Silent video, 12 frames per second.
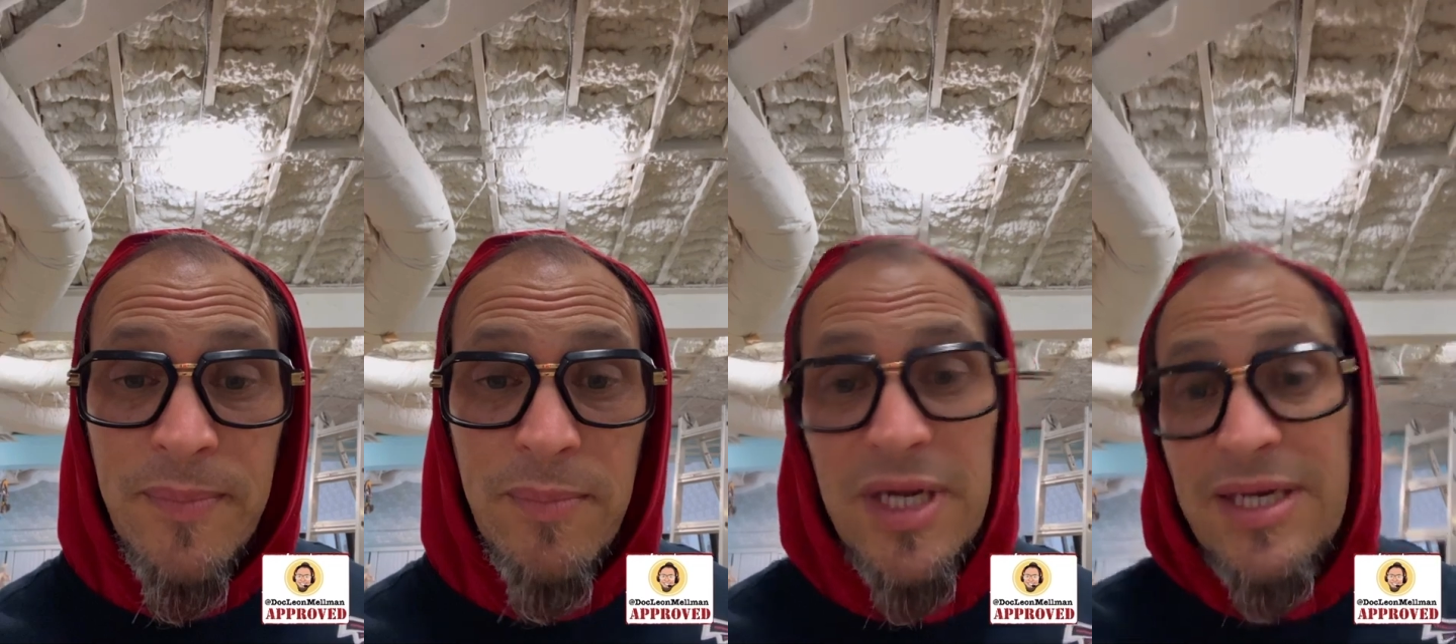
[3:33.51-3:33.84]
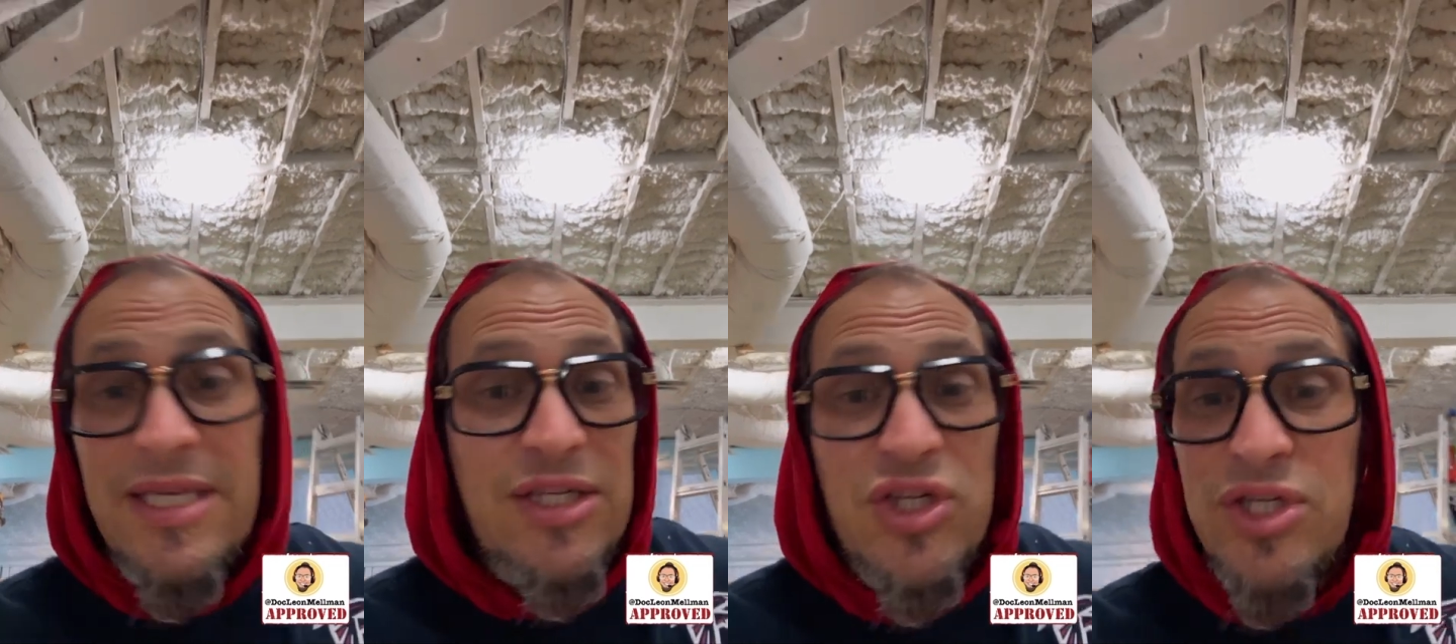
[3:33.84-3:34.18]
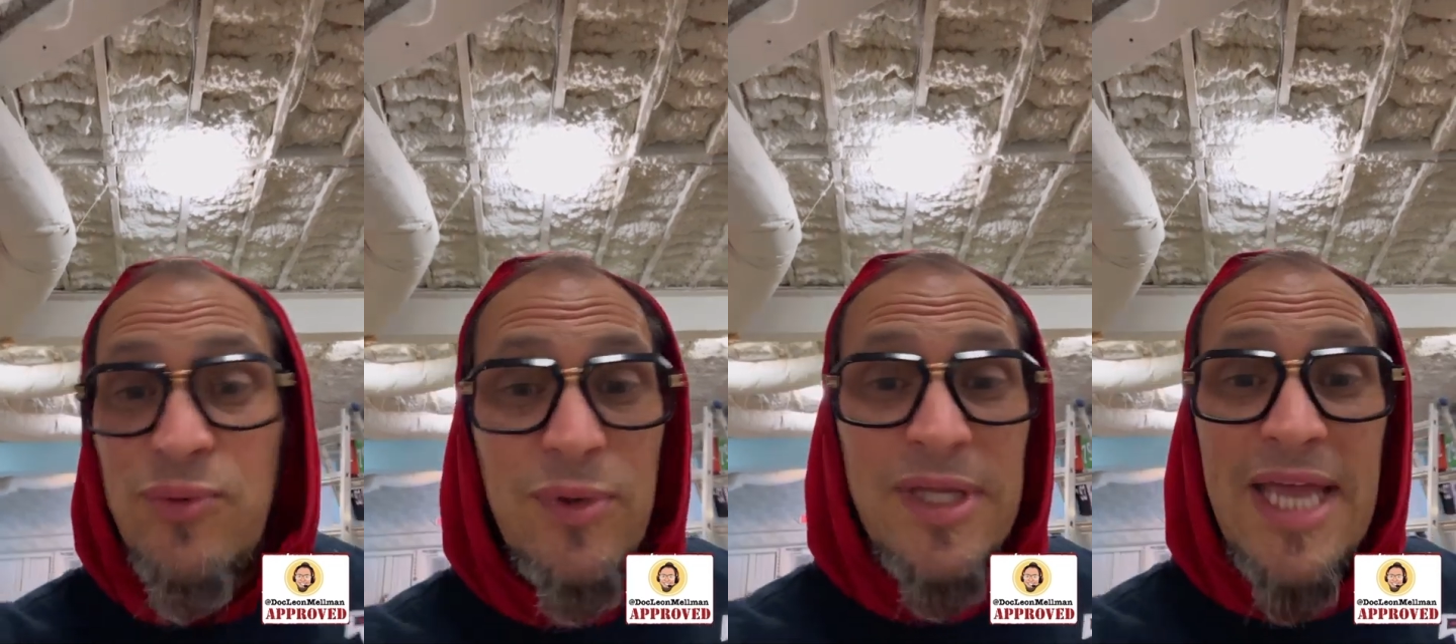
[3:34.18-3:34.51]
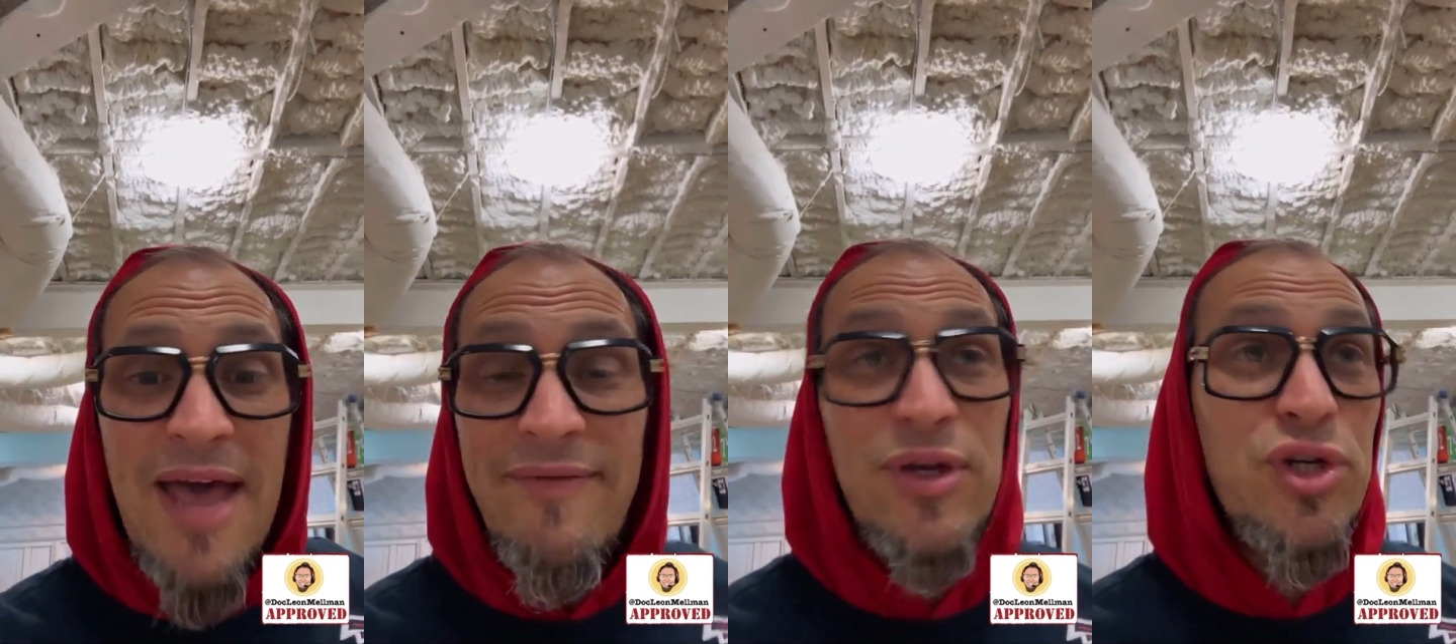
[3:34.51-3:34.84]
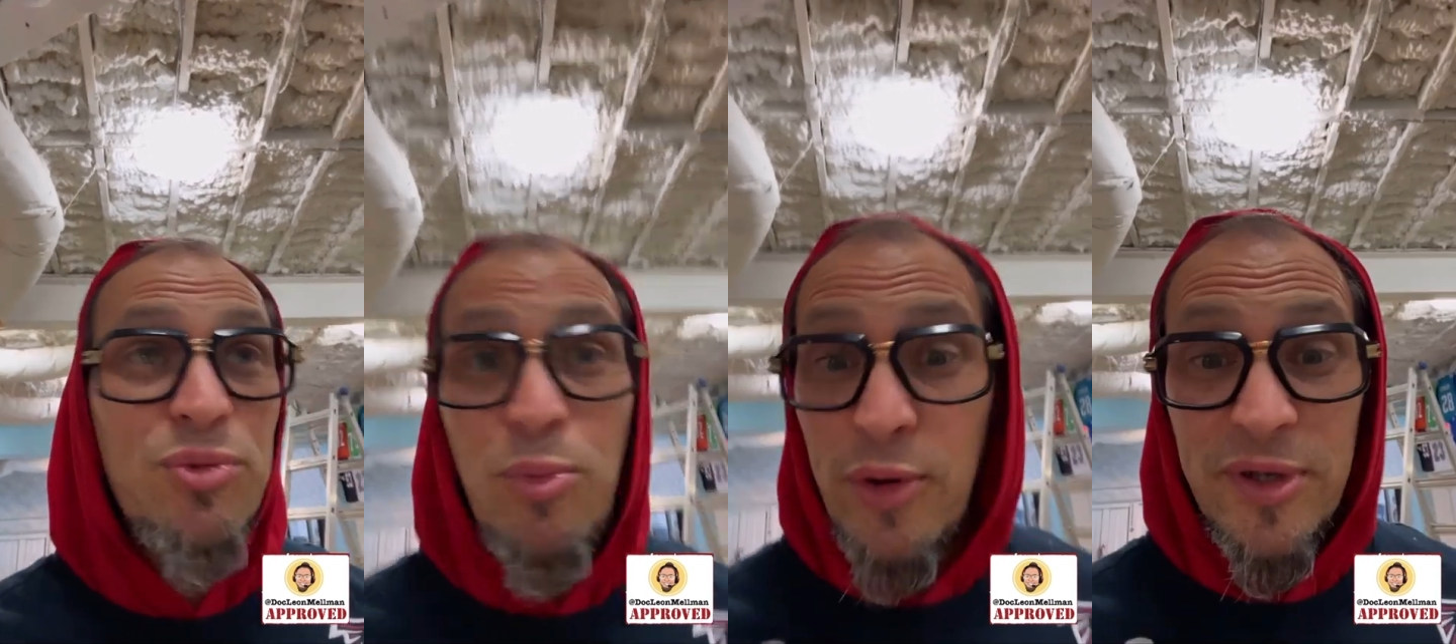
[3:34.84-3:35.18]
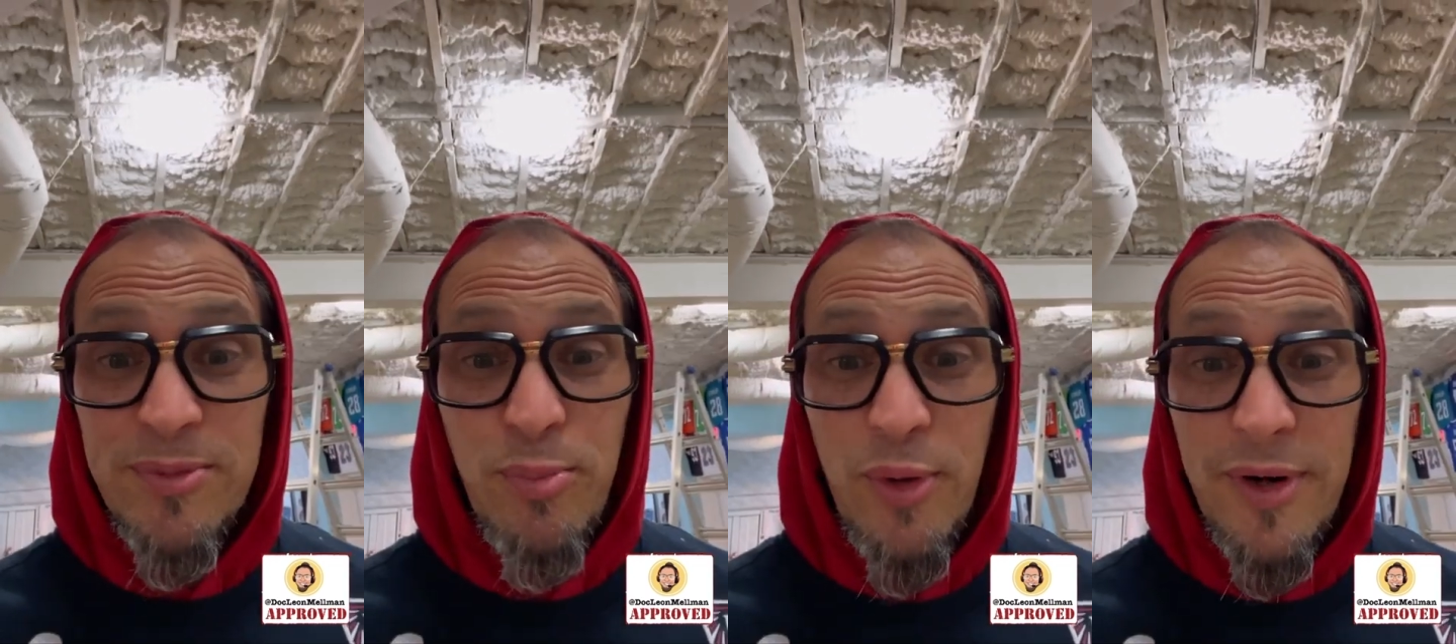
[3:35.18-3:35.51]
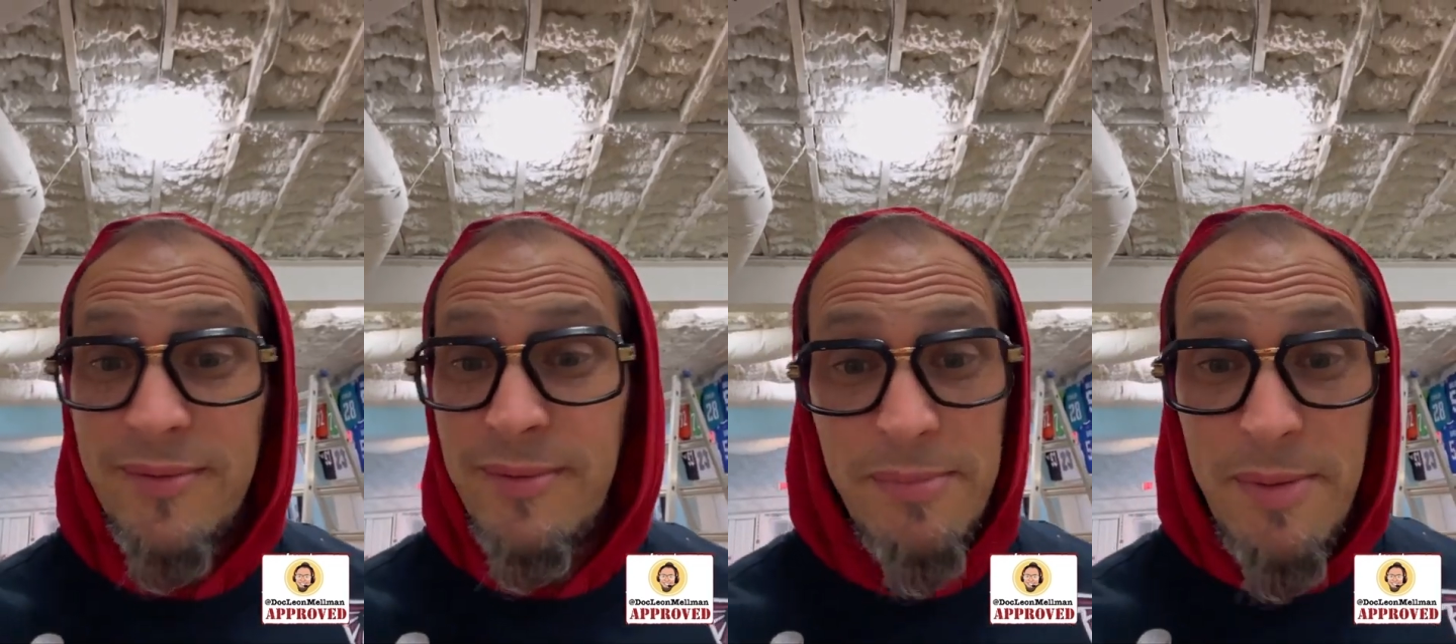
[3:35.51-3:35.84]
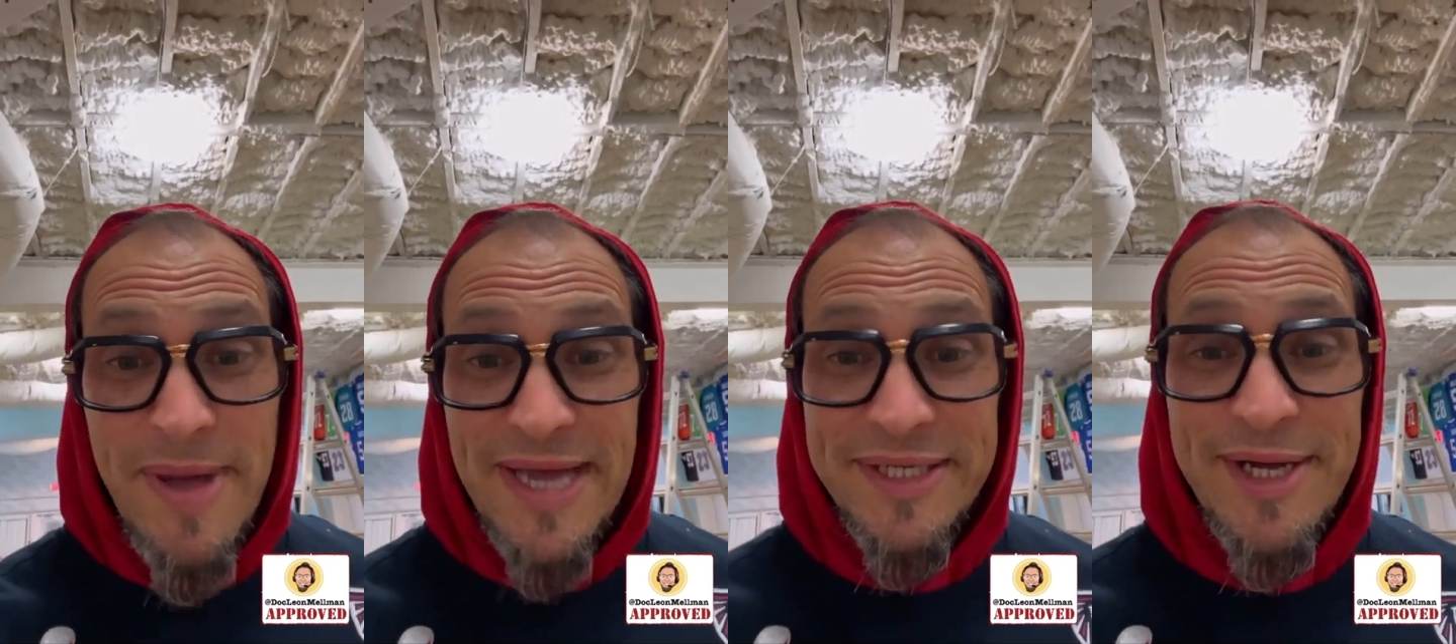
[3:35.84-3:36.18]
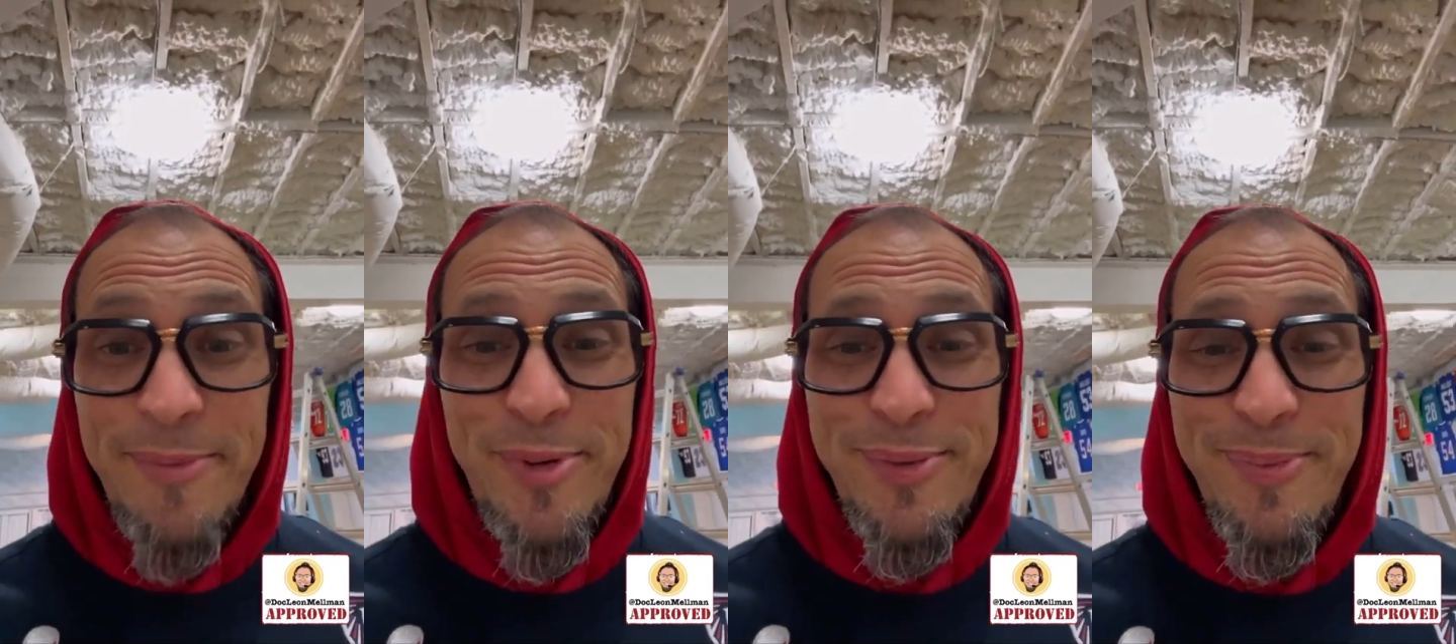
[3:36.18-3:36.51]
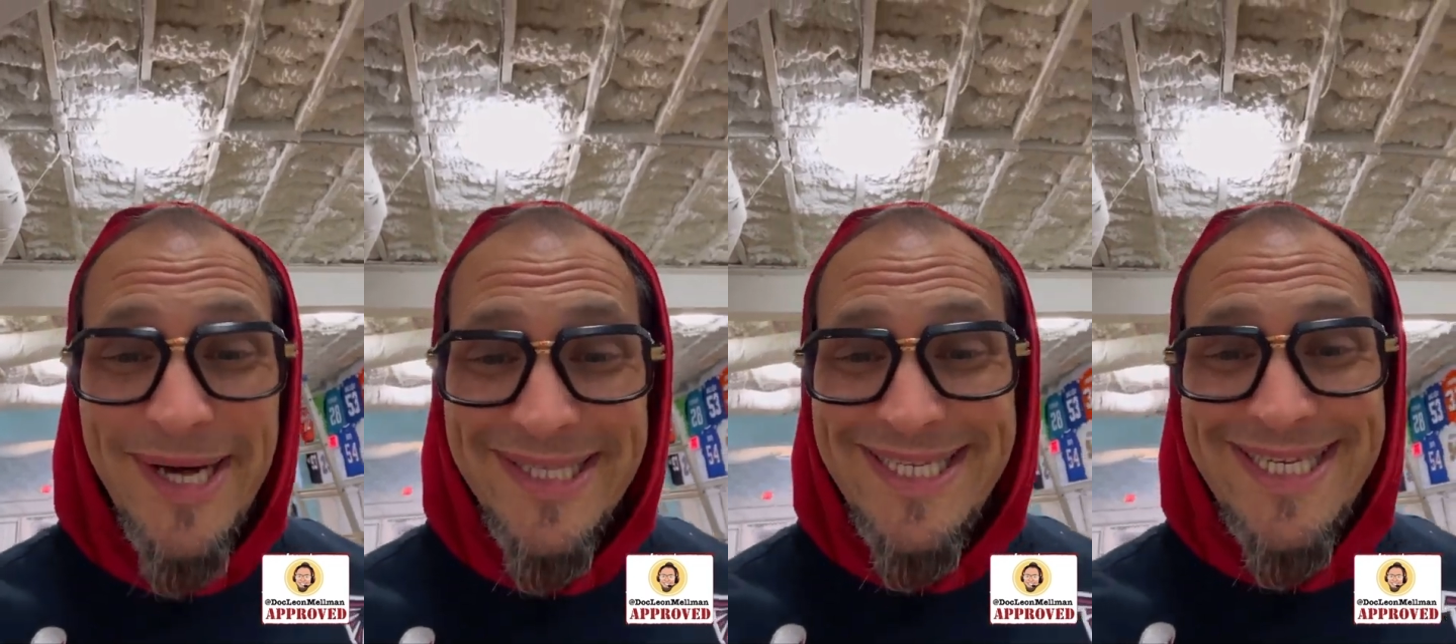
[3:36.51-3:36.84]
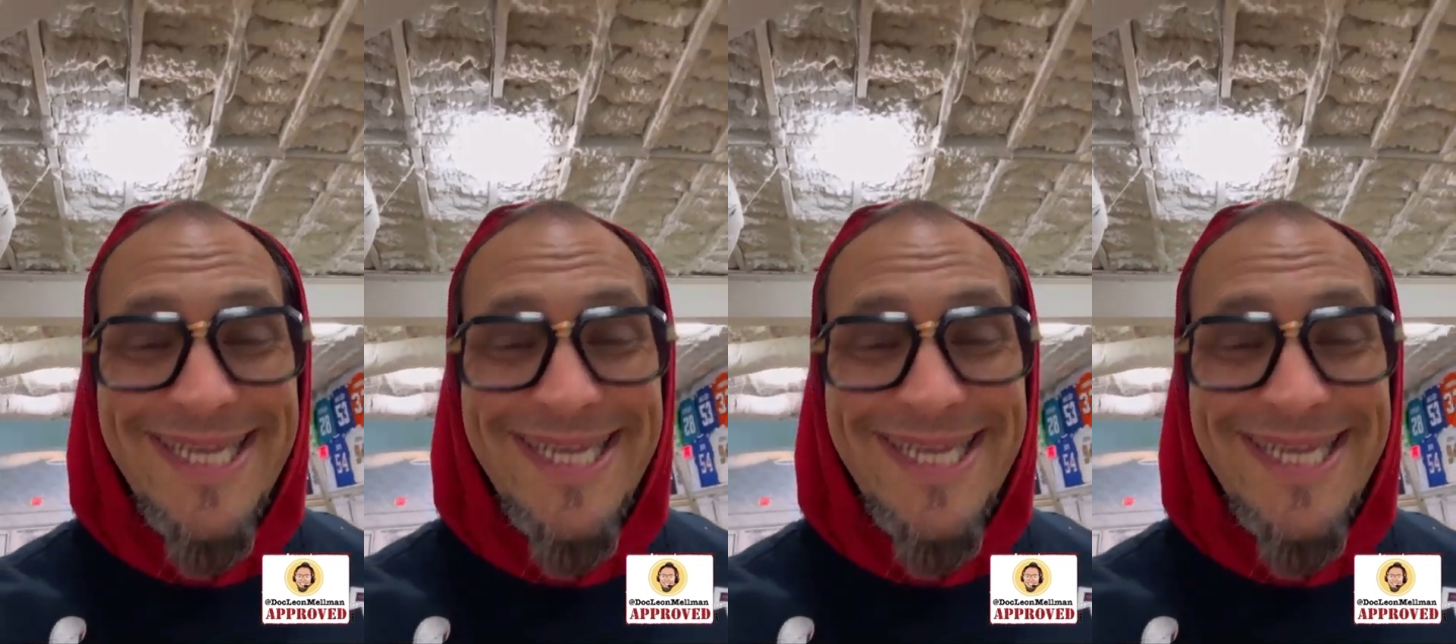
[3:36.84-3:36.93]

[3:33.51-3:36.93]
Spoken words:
but he's just really having a smorgasbord the past couple of months.